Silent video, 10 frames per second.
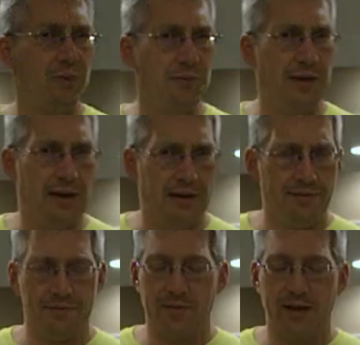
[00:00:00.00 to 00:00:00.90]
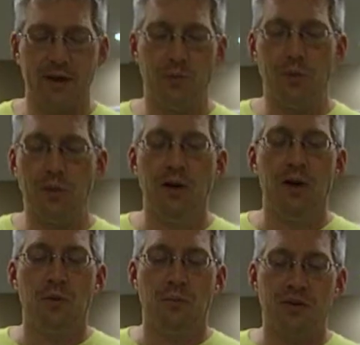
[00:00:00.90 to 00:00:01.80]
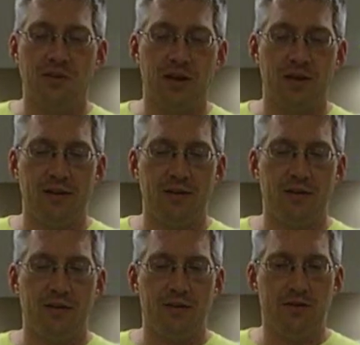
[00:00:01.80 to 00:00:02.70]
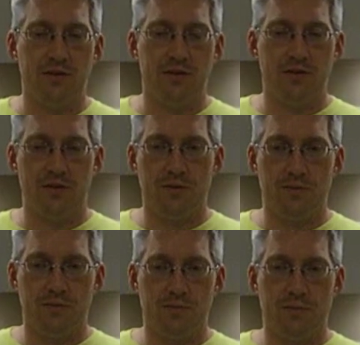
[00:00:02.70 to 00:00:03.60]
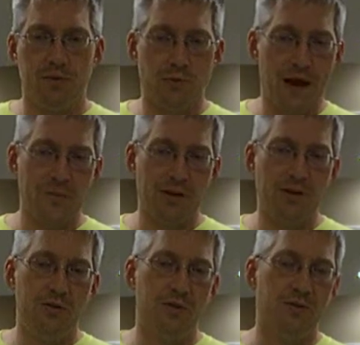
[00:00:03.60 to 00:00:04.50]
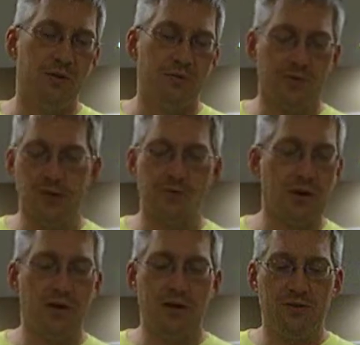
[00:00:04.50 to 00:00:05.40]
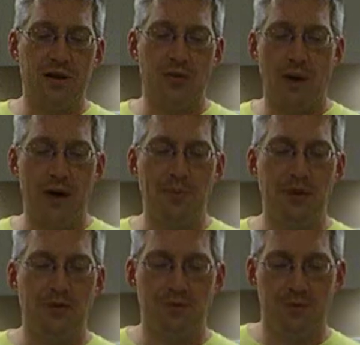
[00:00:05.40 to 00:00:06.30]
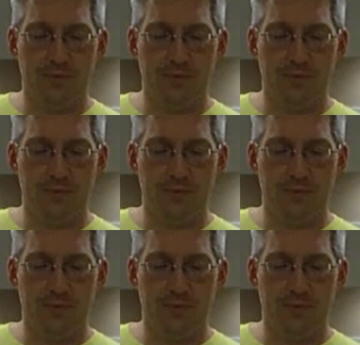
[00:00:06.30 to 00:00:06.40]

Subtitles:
maybe F, I can't remember, but it's got like the rhythm cue. The first part has got the rhythm cues,